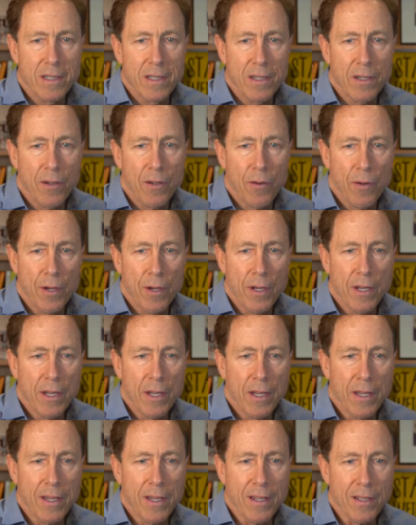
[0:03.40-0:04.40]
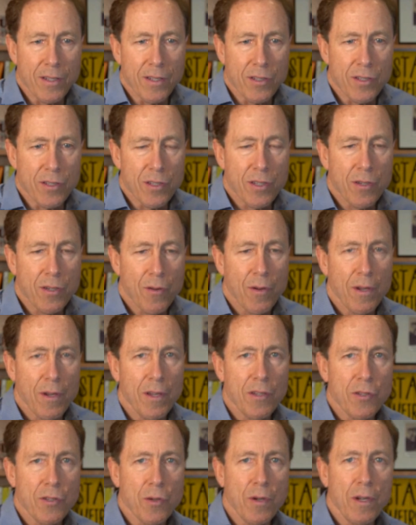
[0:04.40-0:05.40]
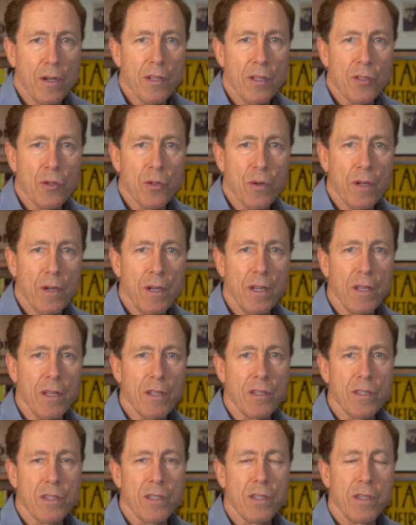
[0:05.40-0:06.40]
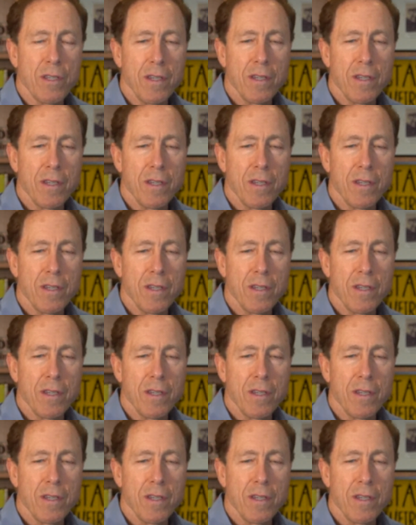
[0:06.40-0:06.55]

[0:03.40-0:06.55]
Greetings, greetings, greetings, greetings.